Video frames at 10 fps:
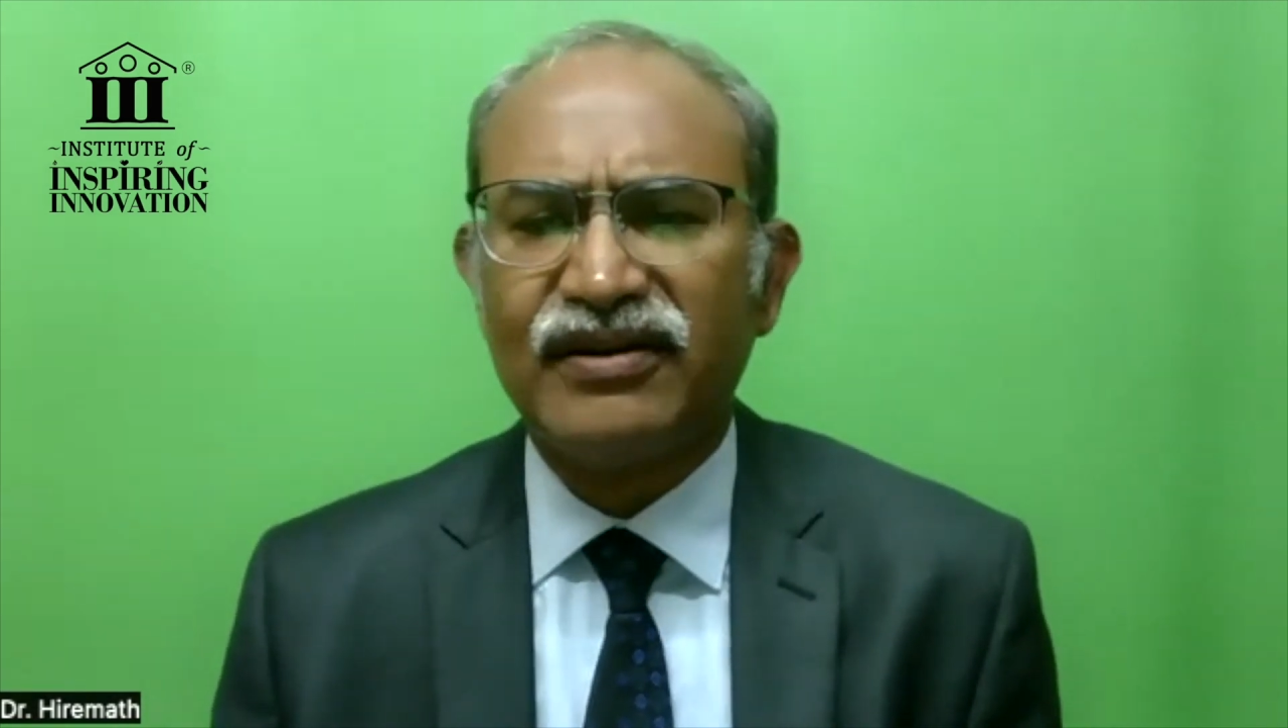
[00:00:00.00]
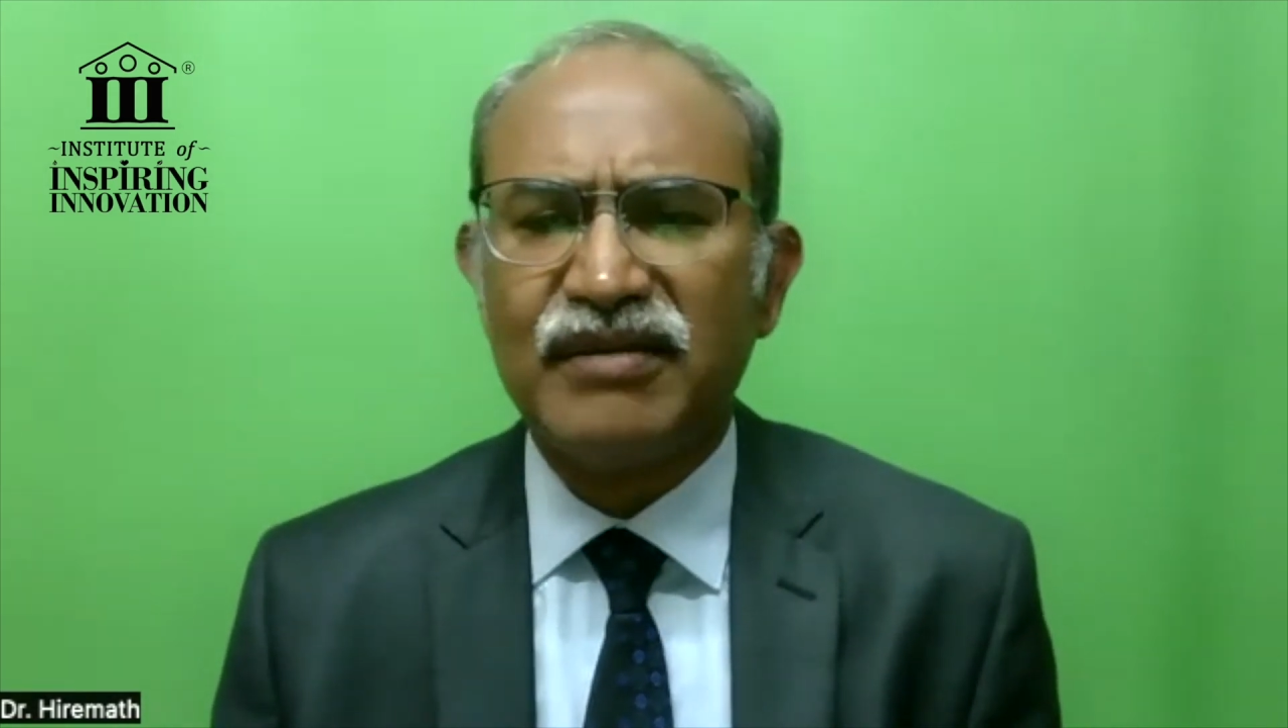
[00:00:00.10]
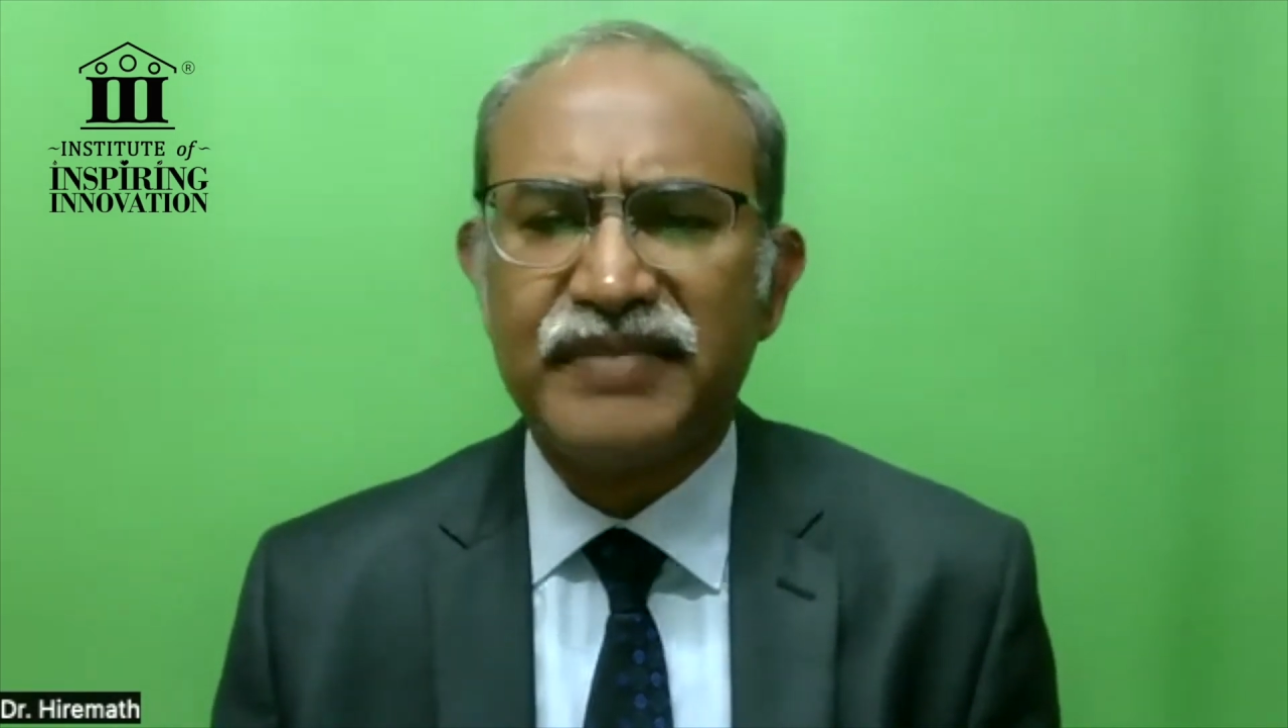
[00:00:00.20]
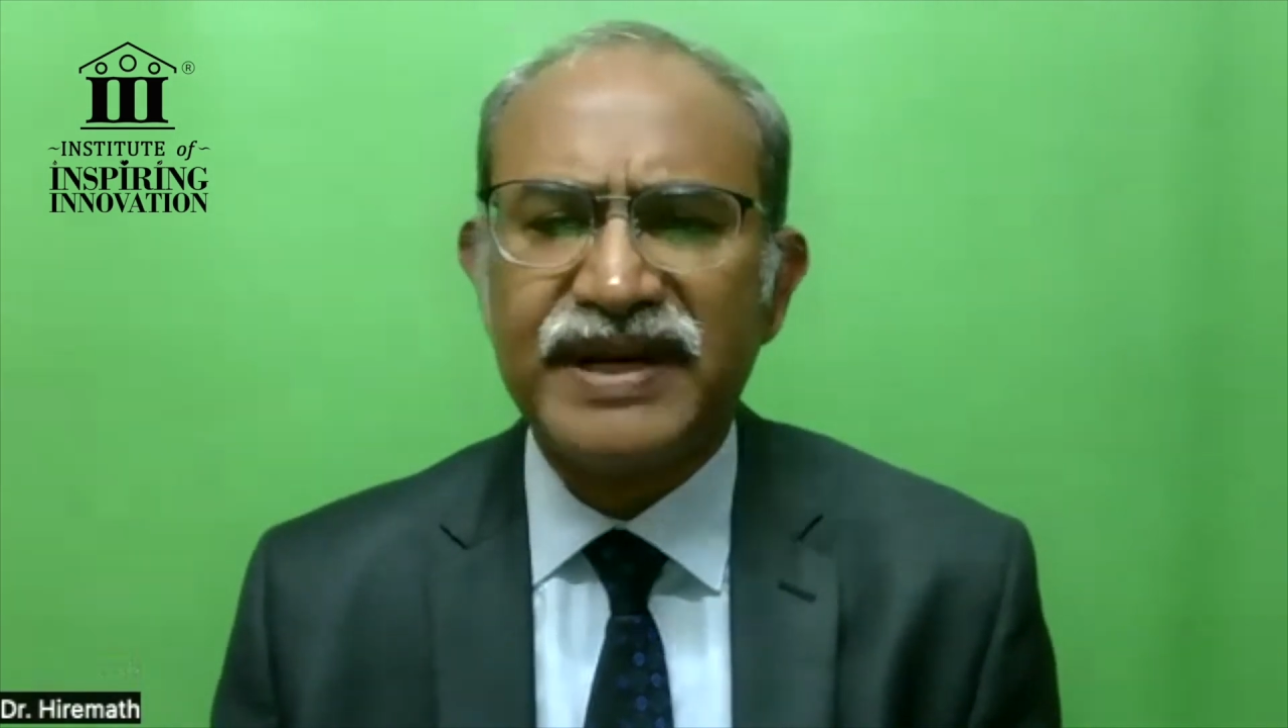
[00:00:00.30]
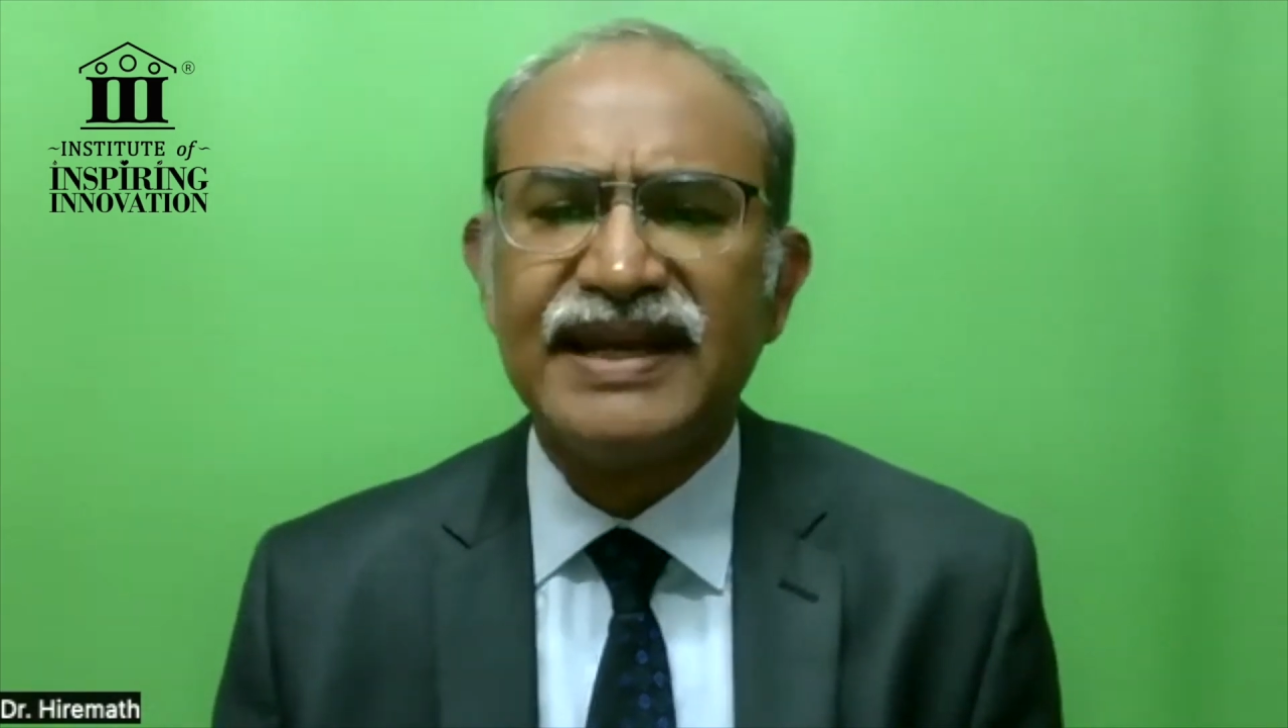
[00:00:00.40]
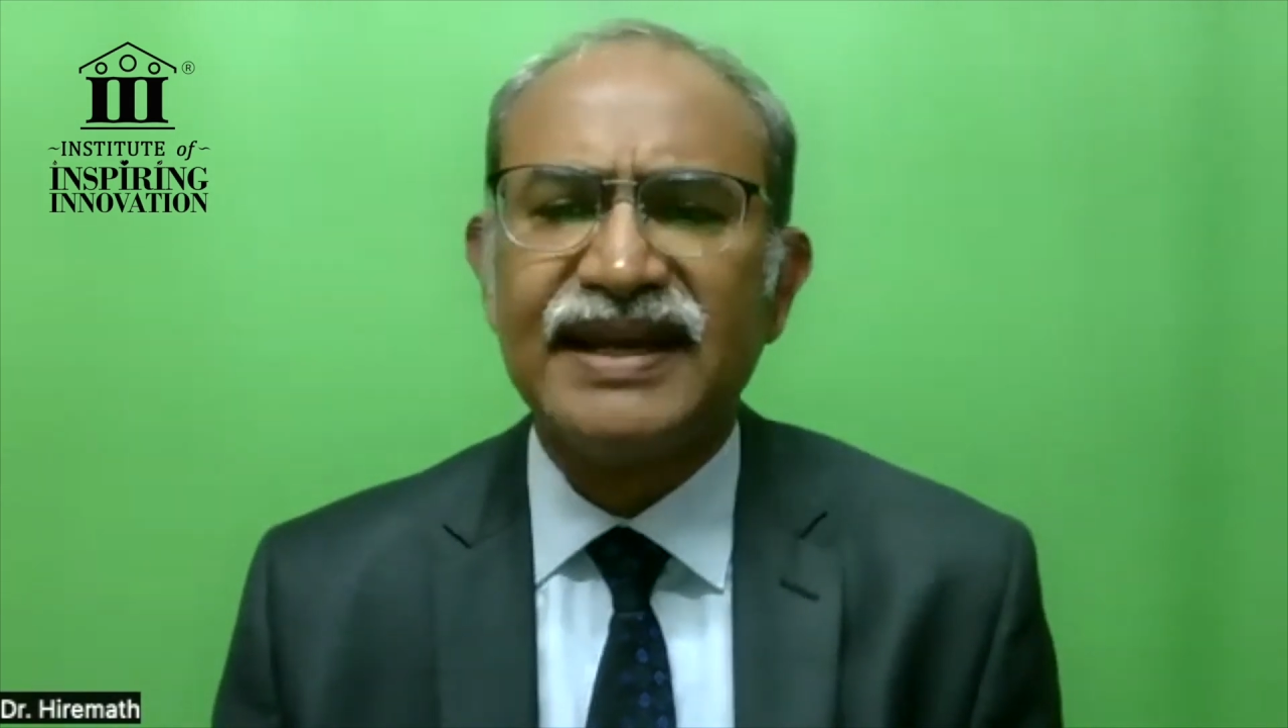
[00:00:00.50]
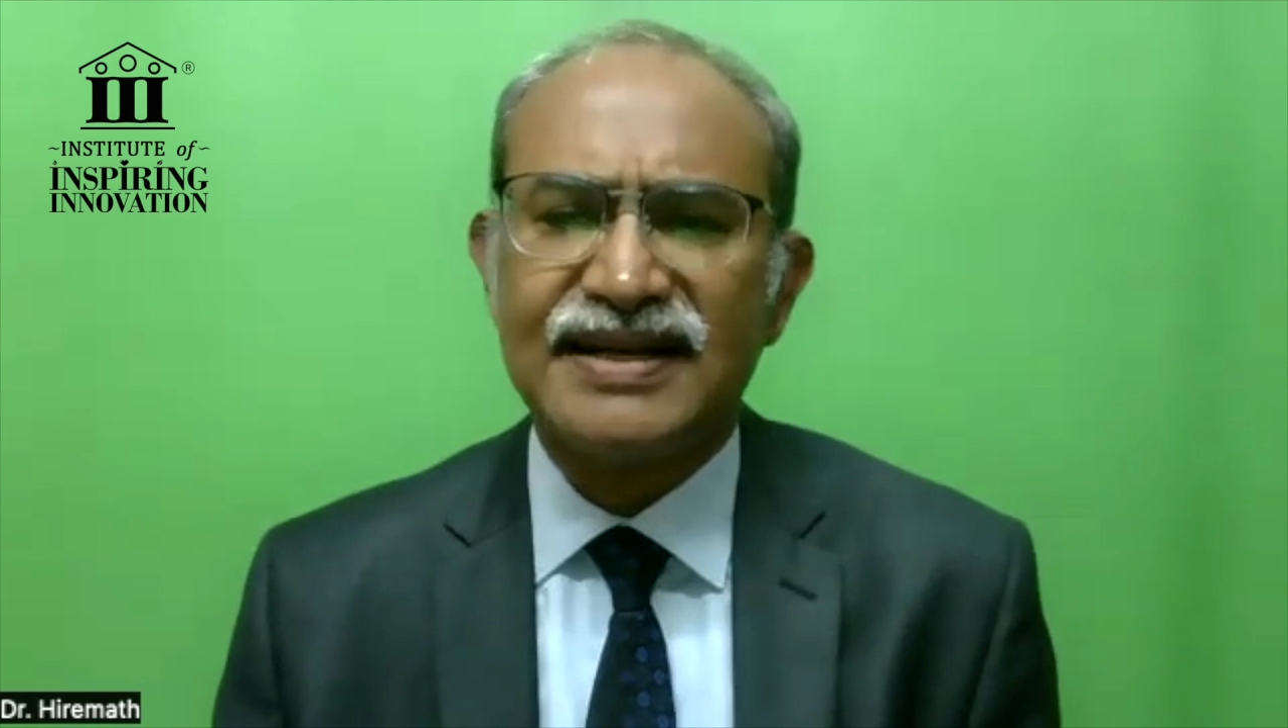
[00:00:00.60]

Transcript: on a beating